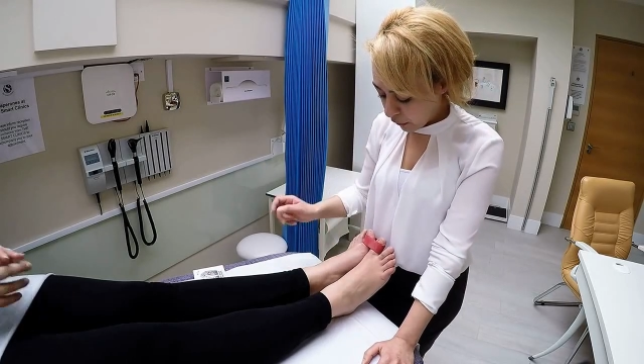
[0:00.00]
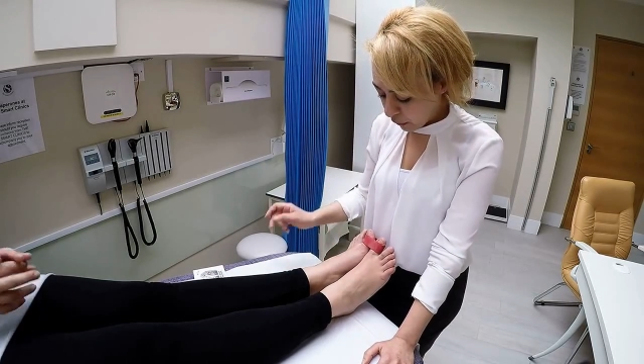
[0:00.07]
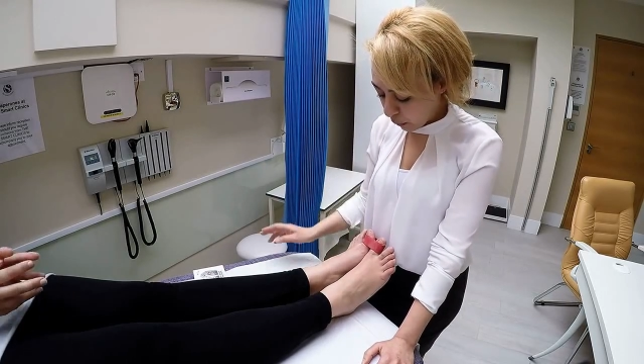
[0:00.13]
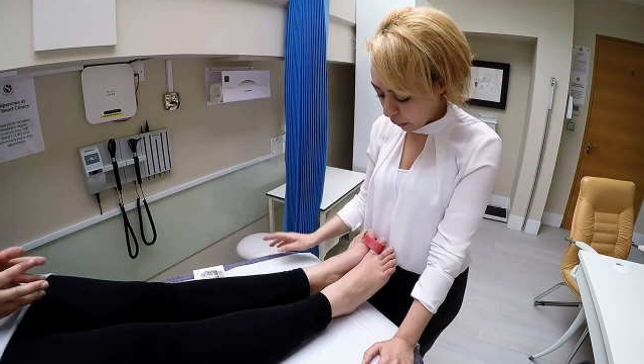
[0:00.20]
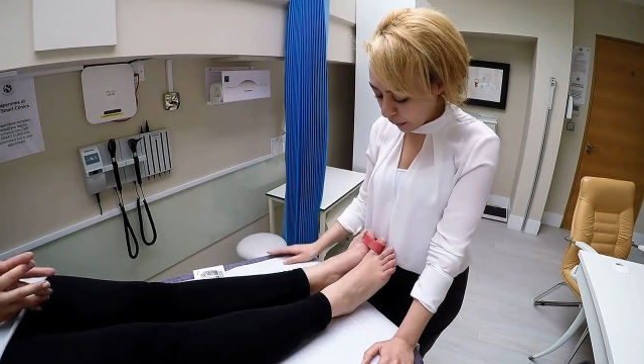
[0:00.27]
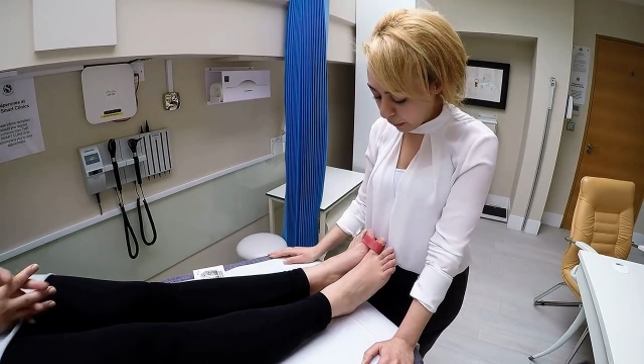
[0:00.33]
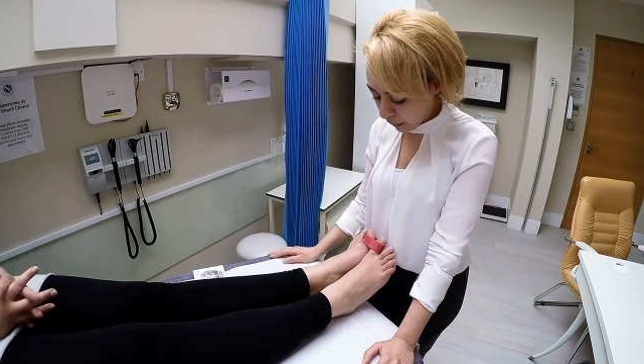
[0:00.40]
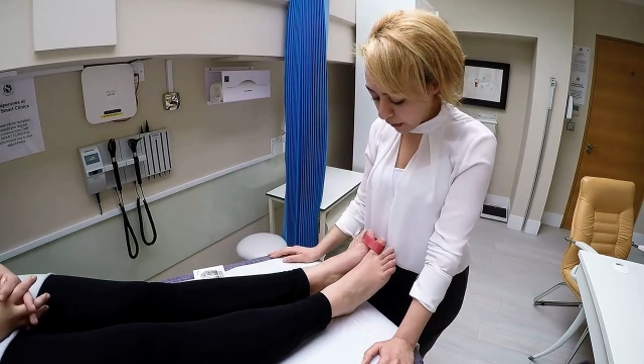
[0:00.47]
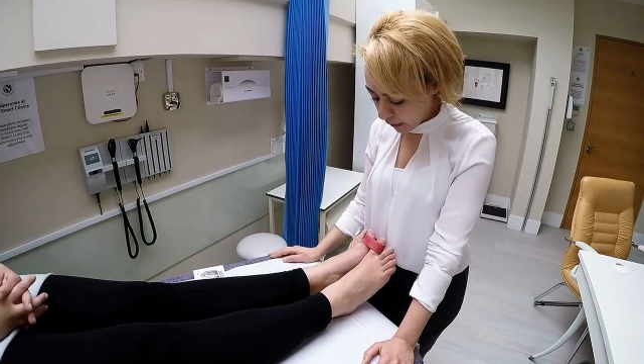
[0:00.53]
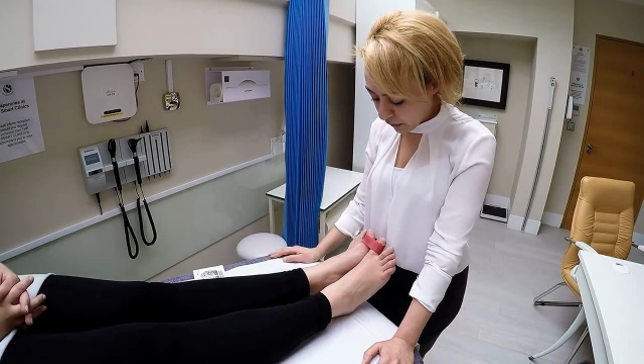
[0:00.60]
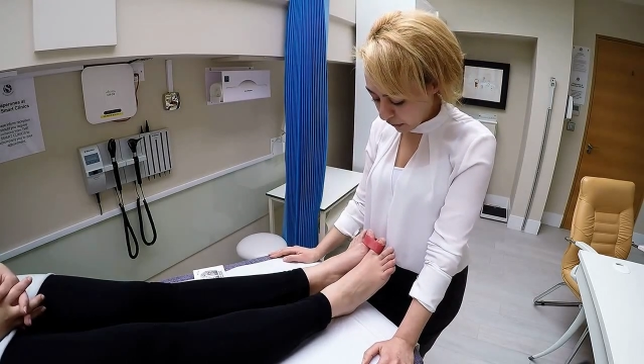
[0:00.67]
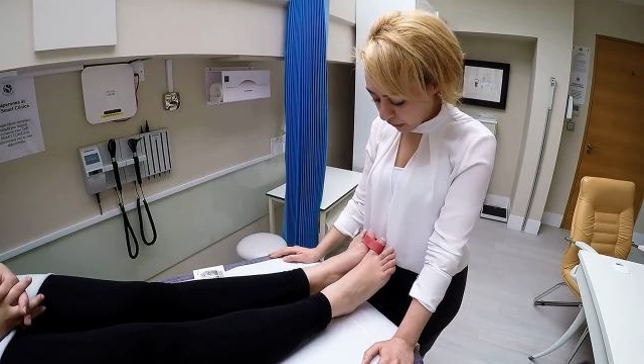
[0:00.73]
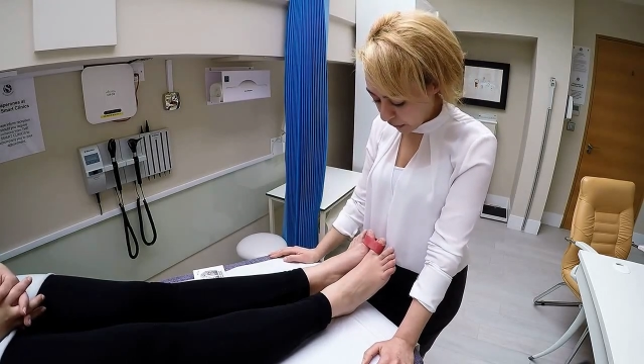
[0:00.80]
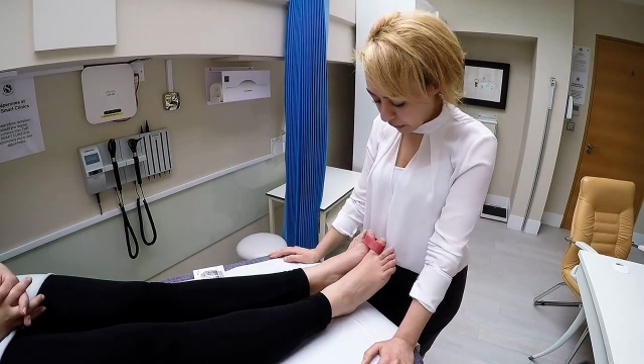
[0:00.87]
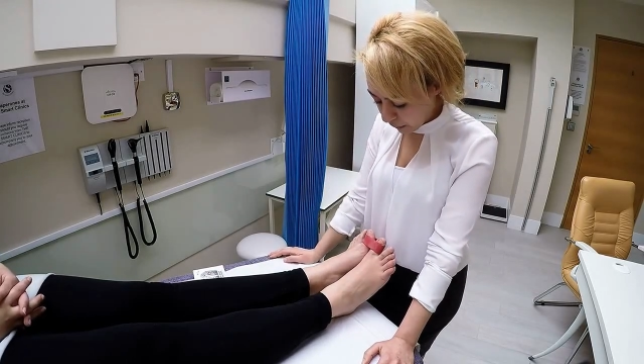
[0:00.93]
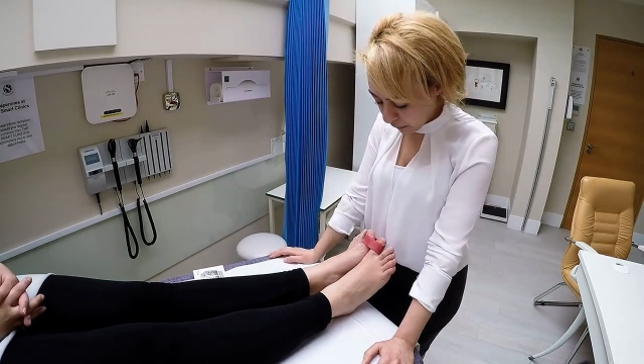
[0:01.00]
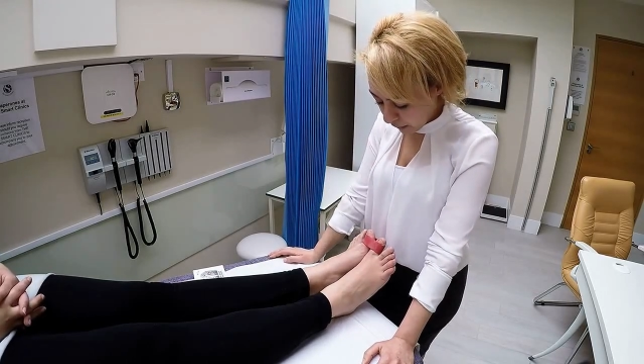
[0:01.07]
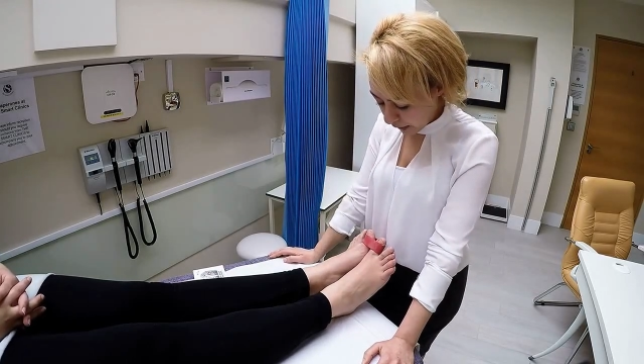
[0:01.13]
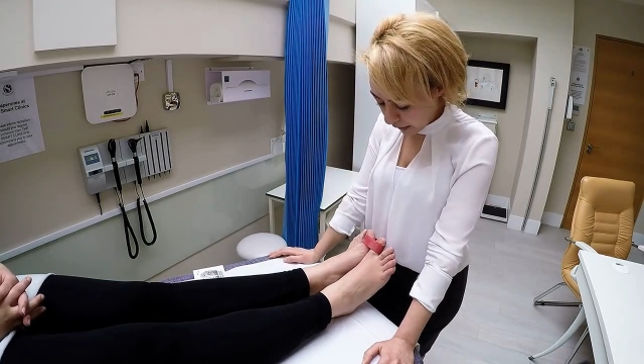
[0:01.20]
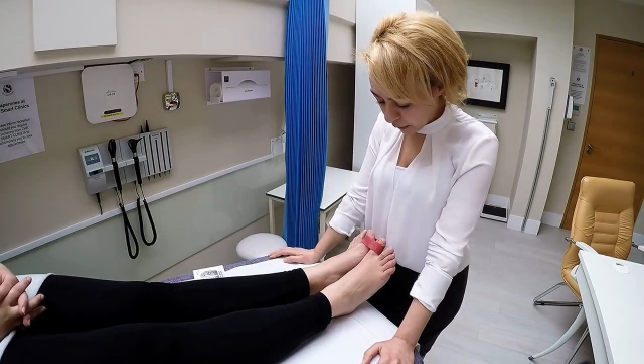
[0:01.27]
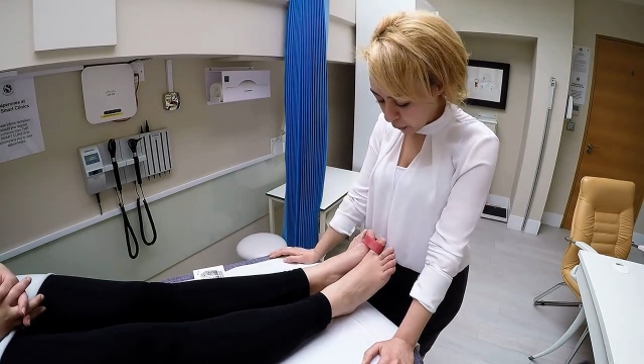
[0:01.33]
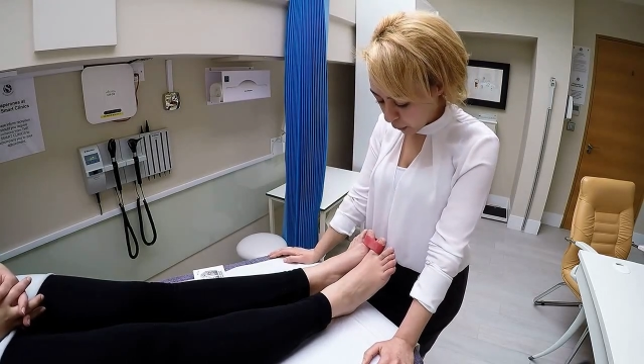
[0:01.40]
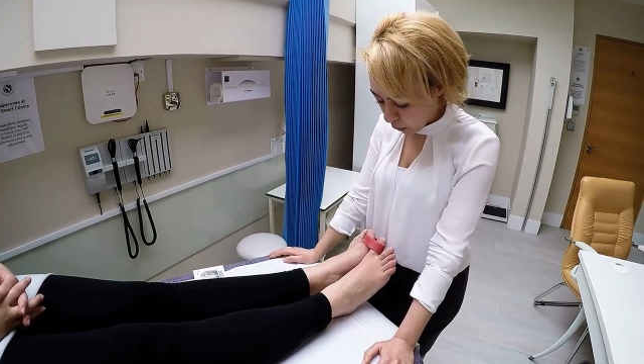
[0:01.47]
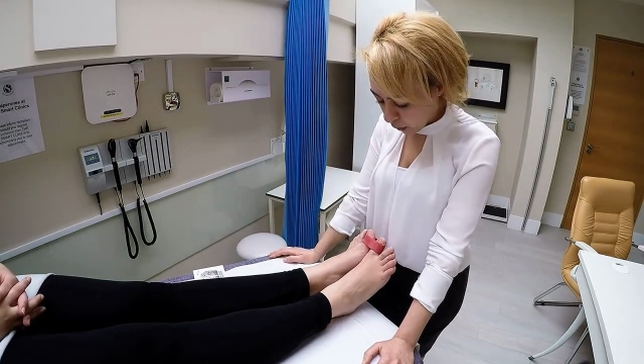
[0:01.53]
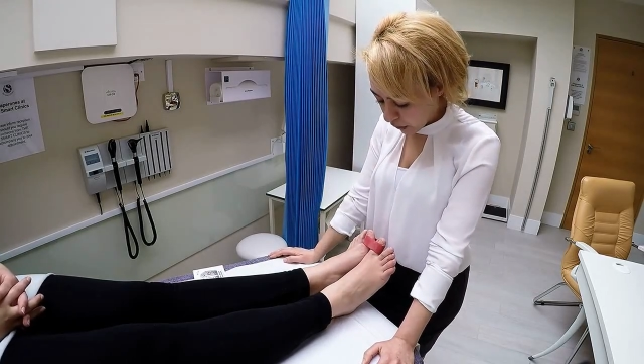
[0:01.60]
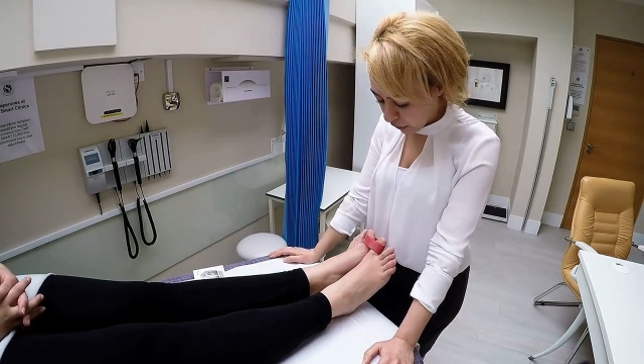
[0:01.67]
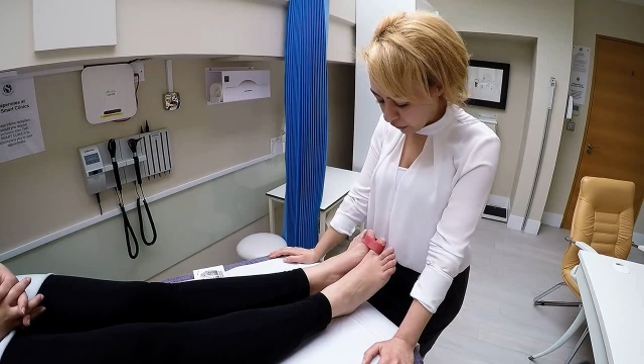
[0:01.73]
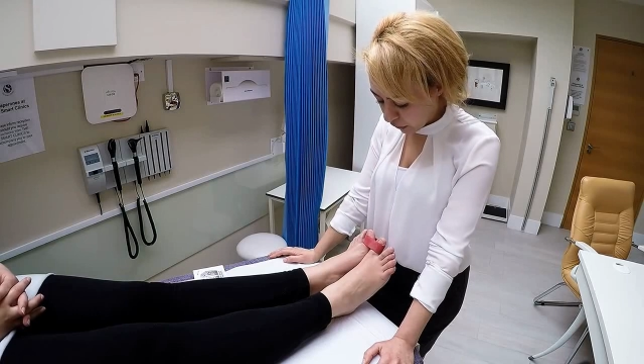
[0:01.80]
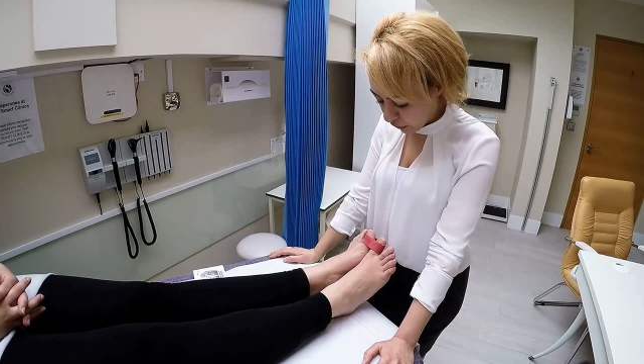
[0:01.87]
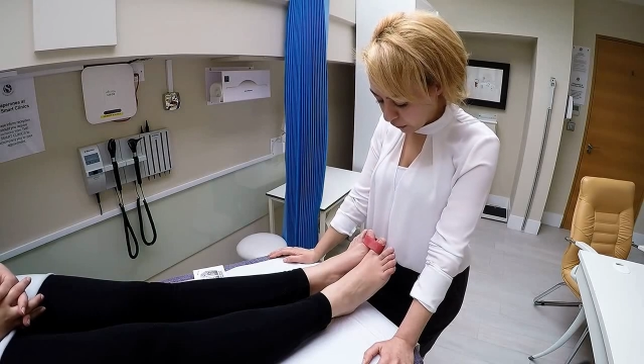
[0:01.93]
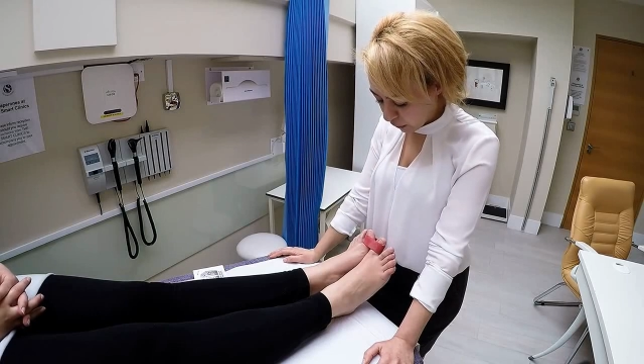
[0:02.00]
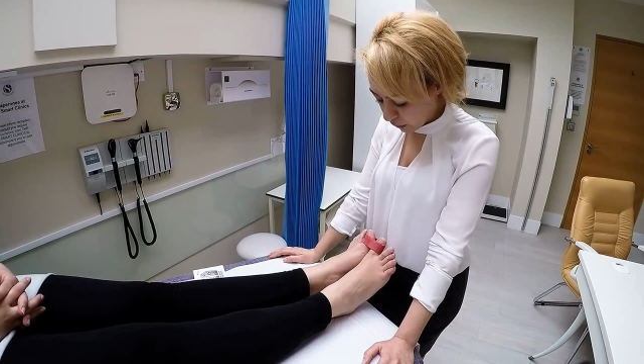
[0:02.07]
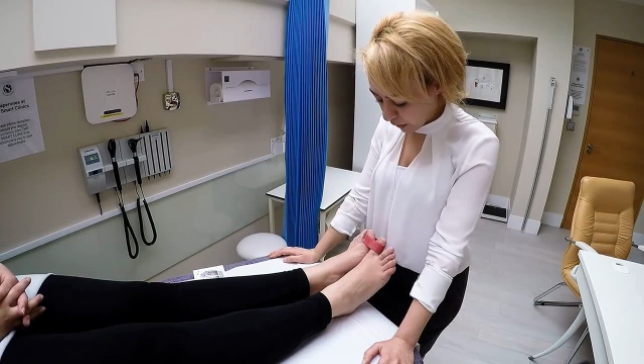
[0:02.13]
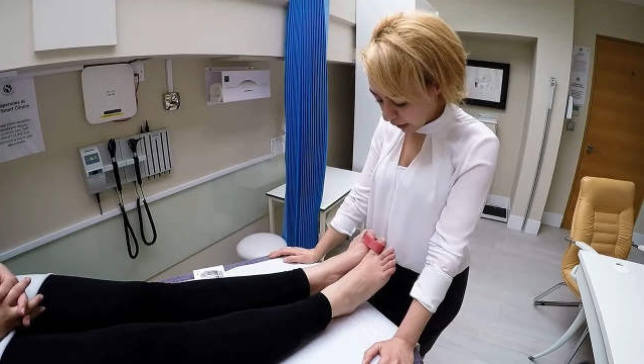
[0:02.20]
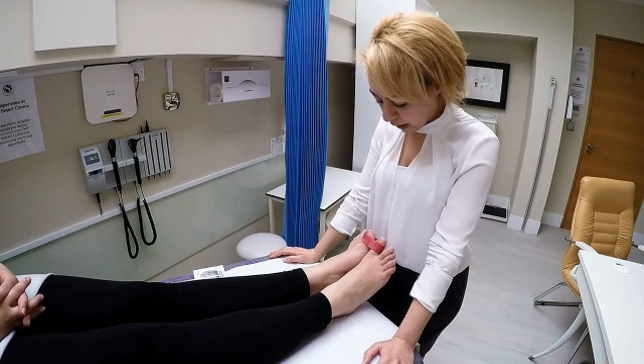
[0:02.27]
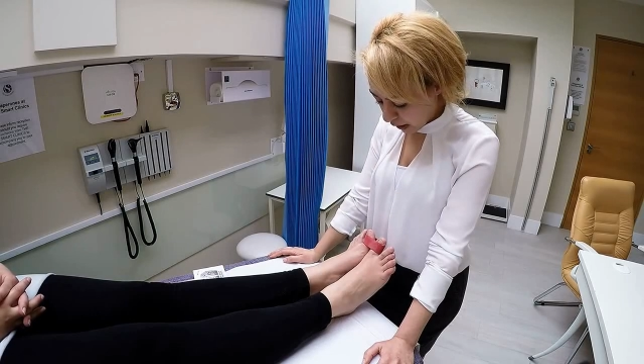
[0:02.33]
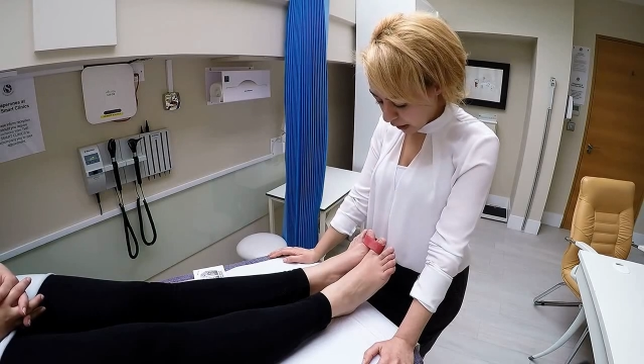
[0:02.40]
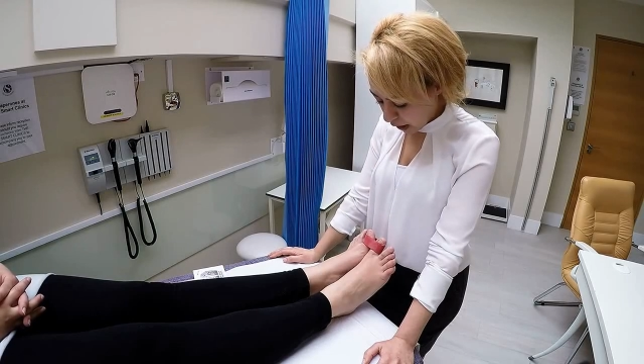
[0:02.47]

So what we want to do is we want to,